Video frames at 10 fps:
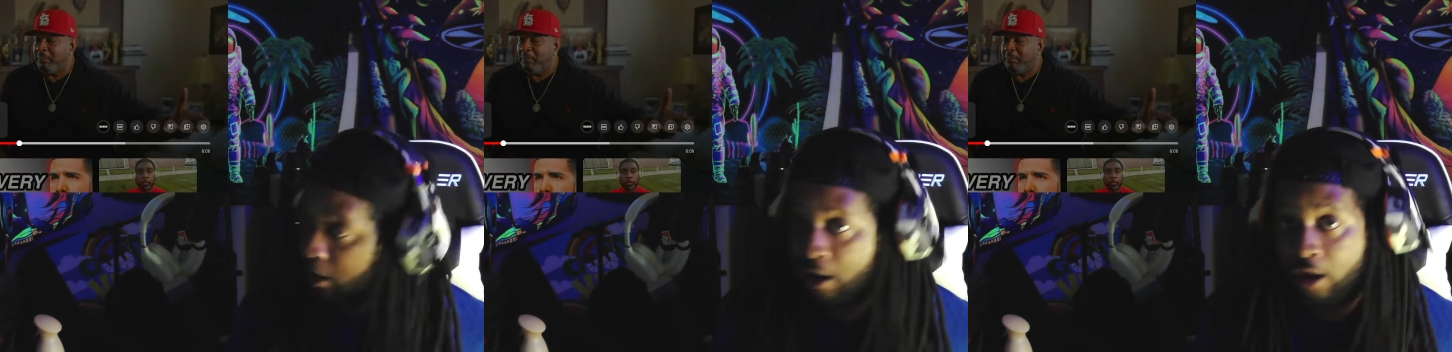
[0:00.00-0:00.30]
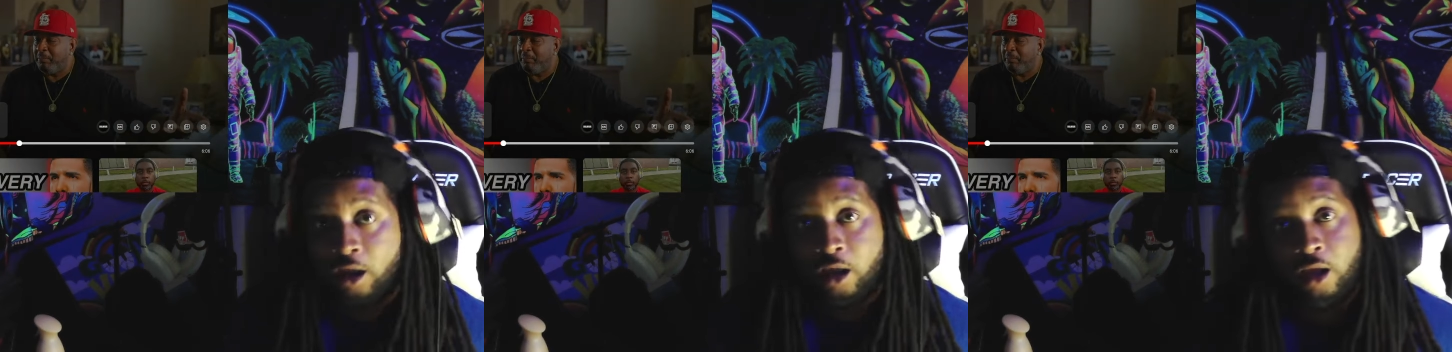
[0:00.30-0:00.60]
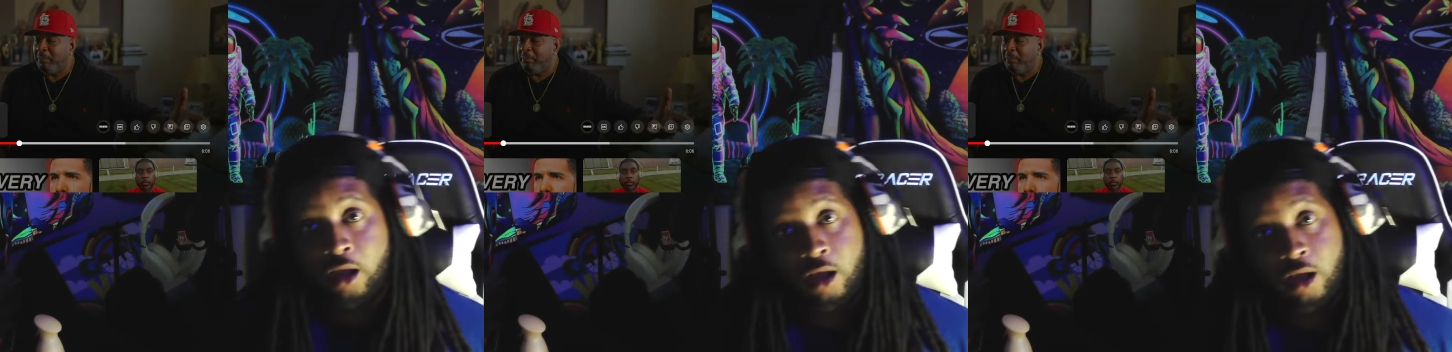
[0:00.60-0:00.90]

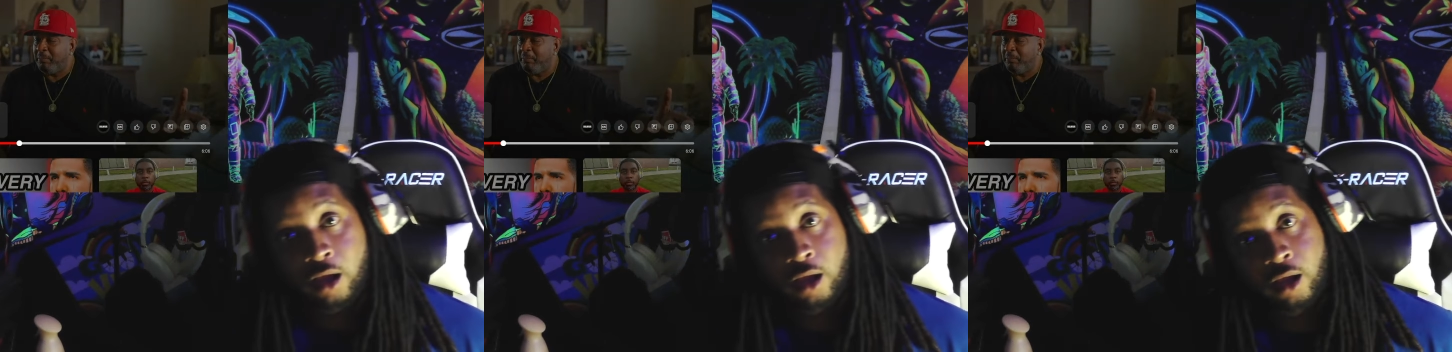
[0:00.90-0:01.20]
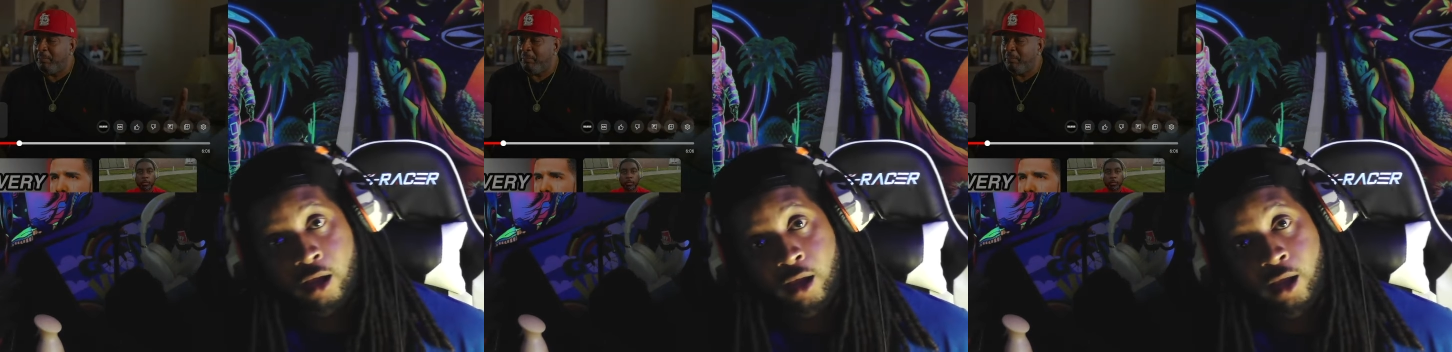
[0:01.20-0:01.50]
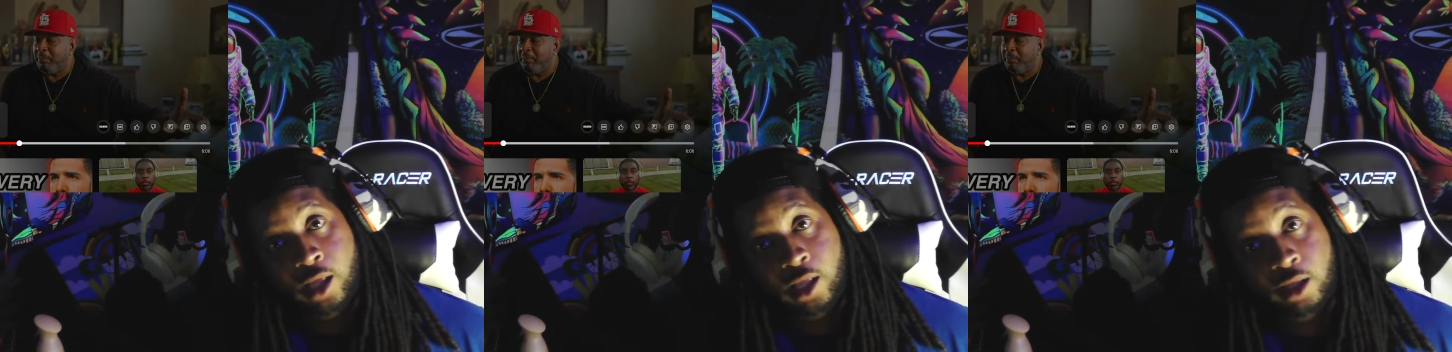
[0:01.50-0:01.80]

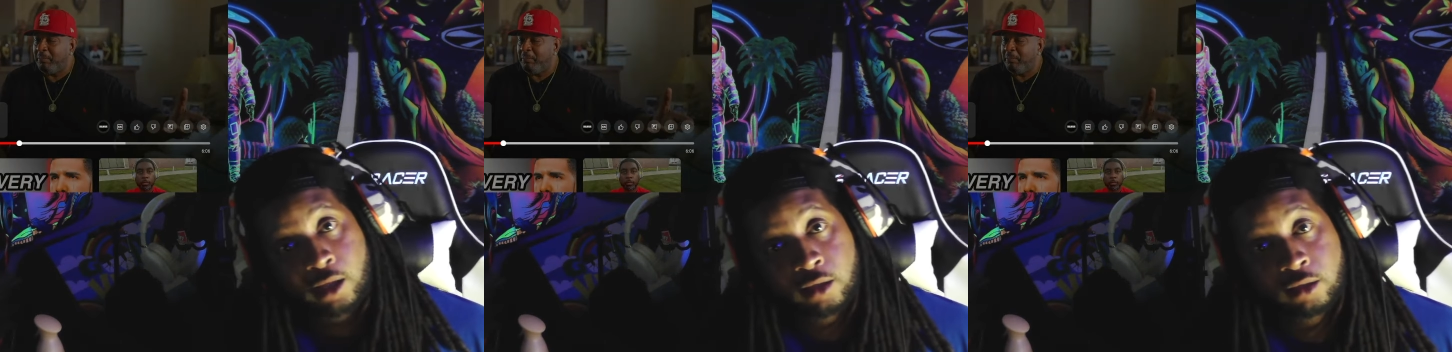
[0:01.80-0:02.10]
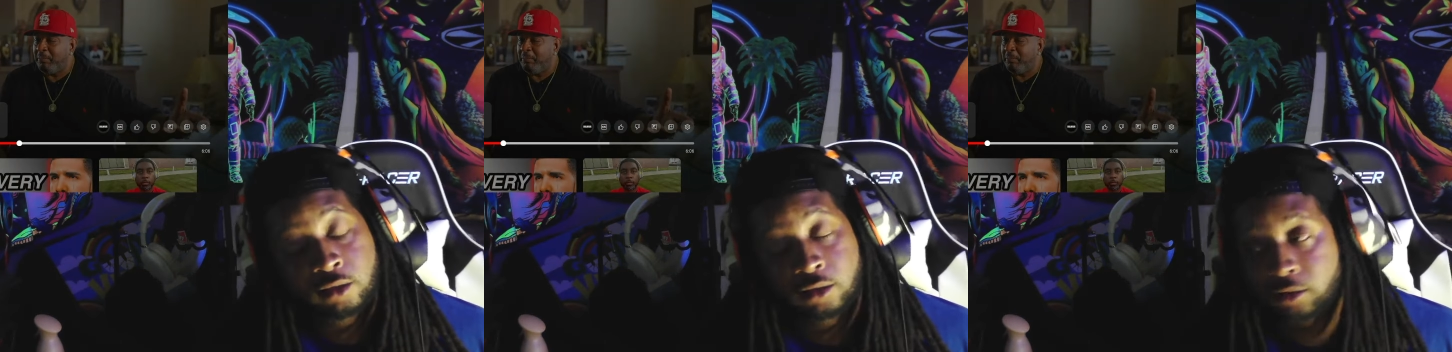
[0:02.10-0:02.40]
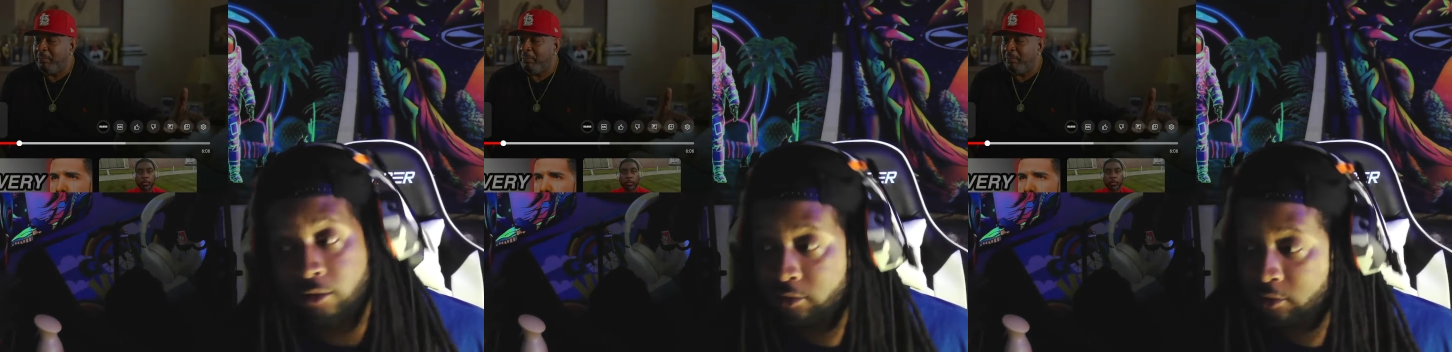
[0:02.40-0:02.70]

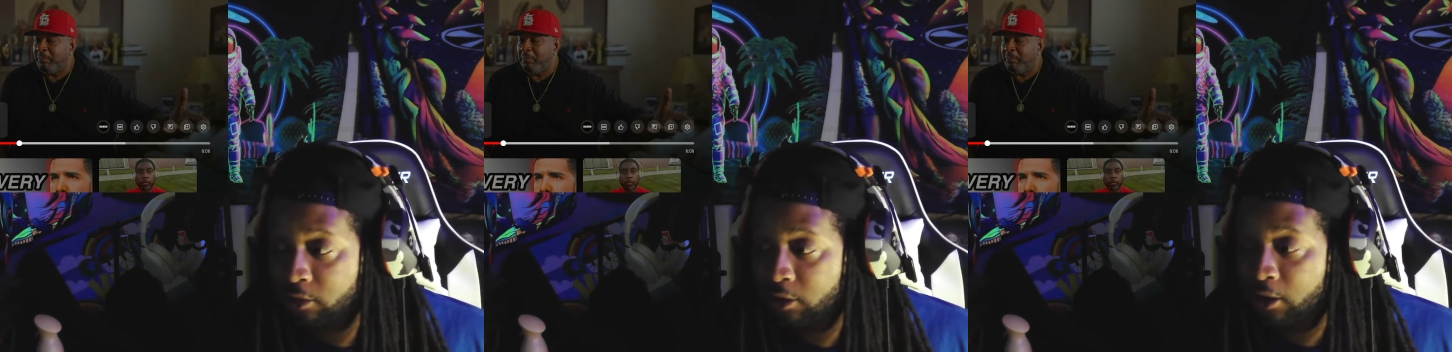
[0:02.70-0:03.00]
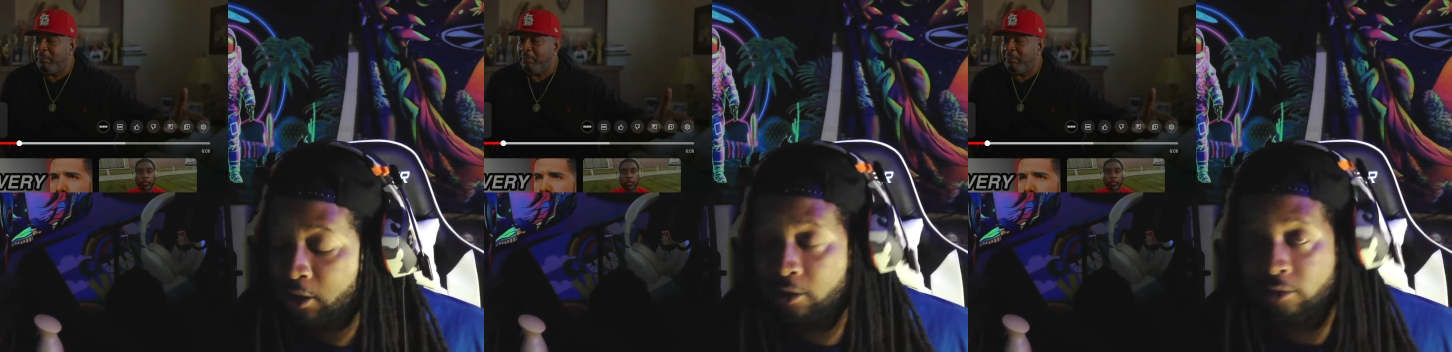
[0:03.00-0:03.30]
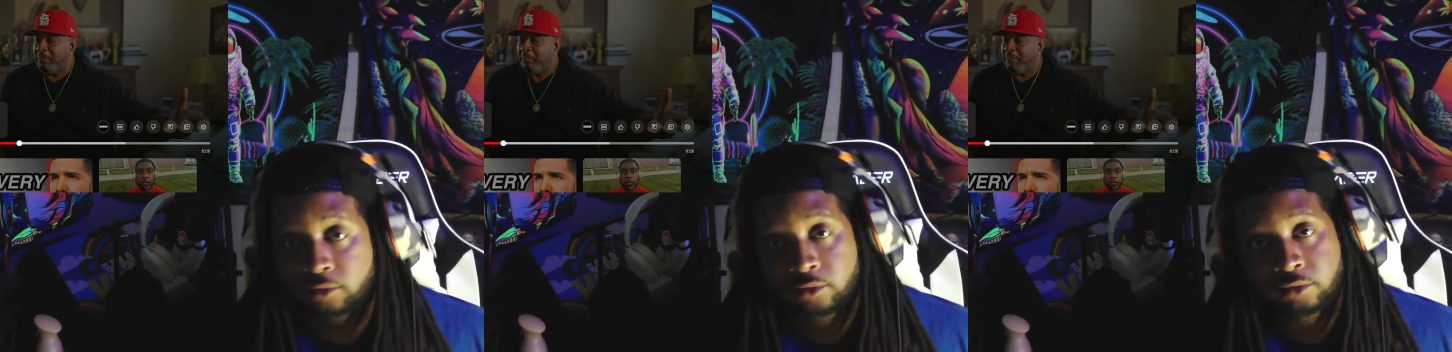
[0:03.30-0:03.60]

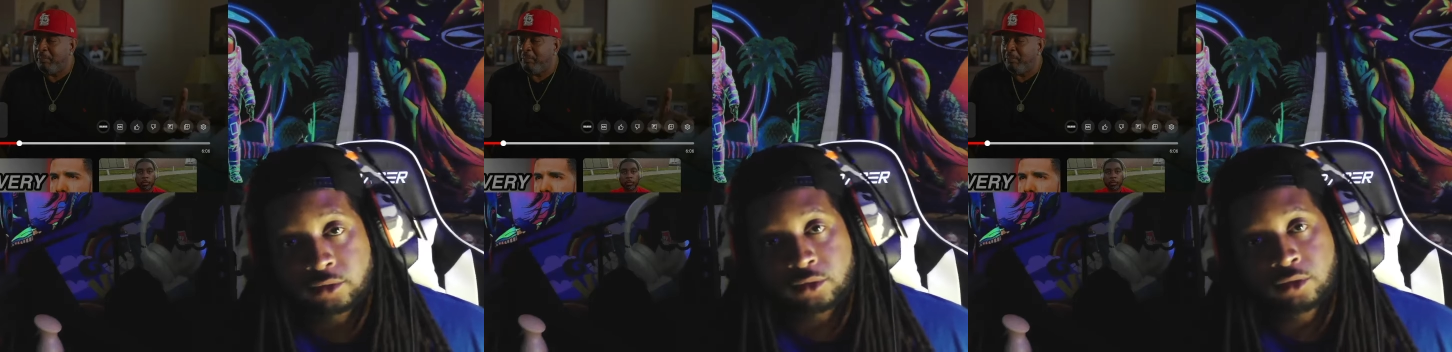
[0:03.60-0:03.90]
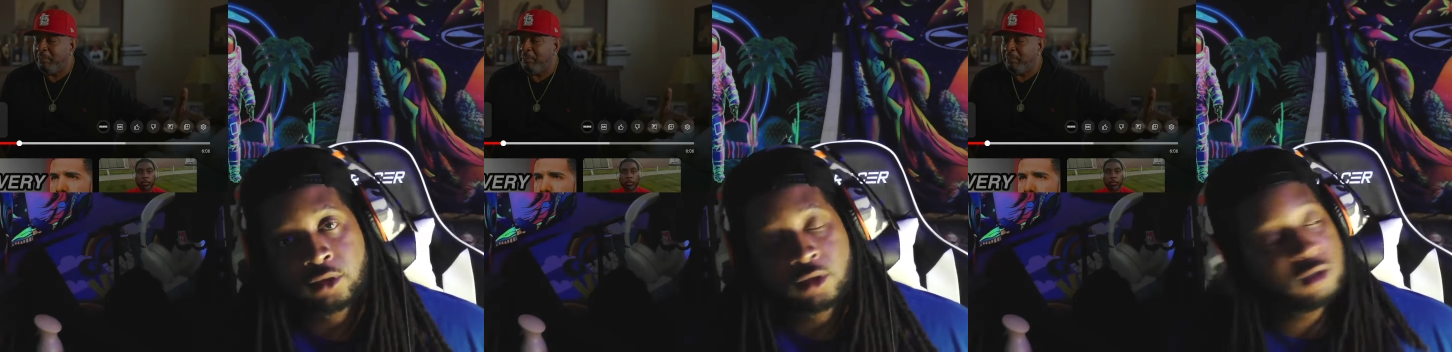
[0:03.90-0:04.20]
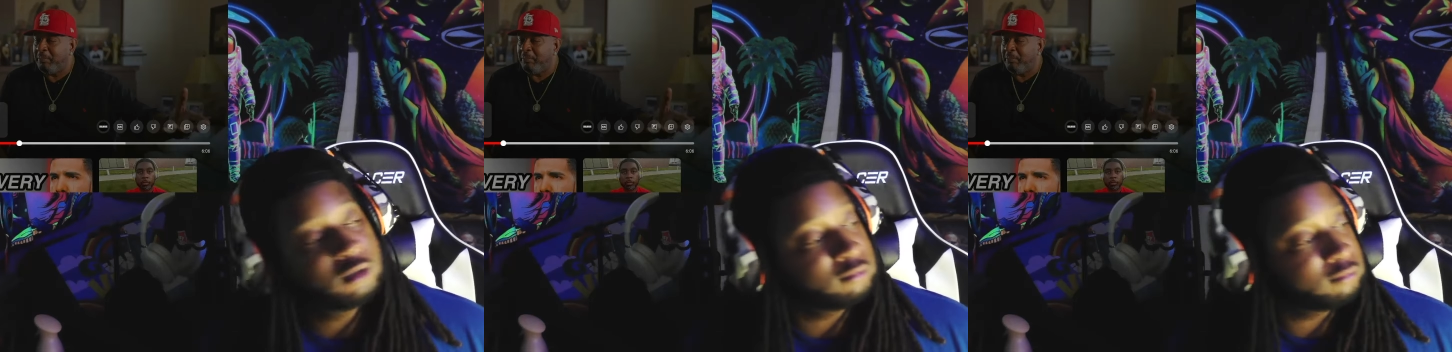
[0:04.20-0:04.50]
Nobody speaks.